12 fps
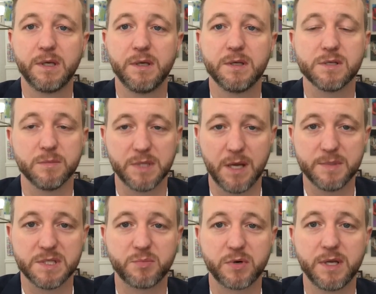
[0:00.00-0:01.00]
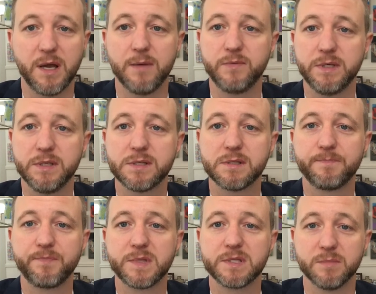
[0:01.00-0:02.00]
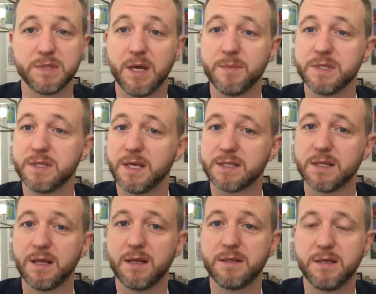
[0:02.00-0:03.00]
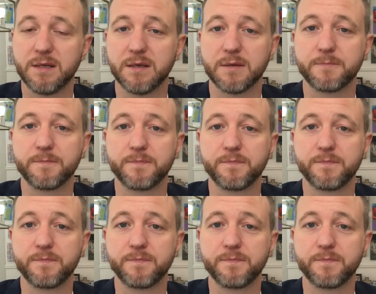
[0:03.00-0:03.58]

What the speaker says: Sometimes it's pretty obvious. Sometimes it takes a lot of digging.